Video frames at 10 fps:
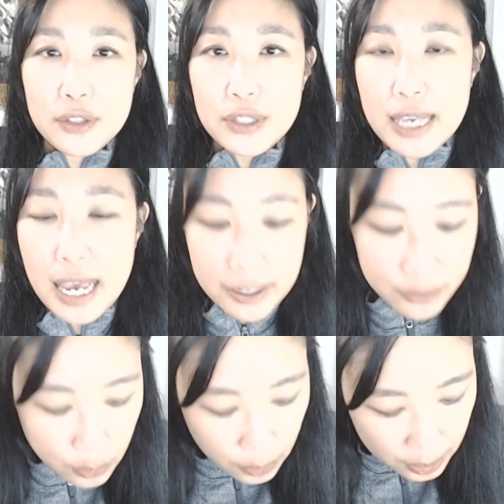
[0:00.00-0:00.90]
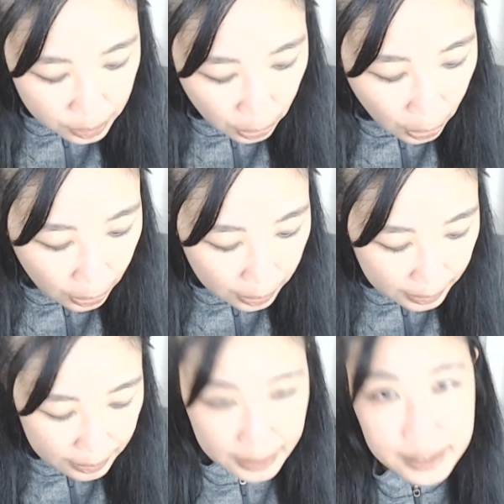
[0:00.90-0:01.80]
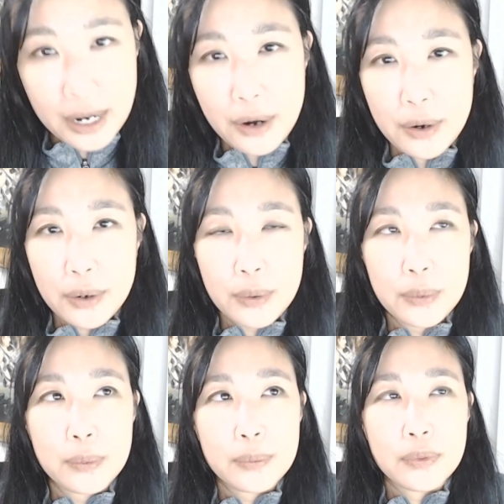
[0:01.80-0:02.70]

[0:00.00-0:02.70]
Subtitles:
the Eight of Swords card in the tarot,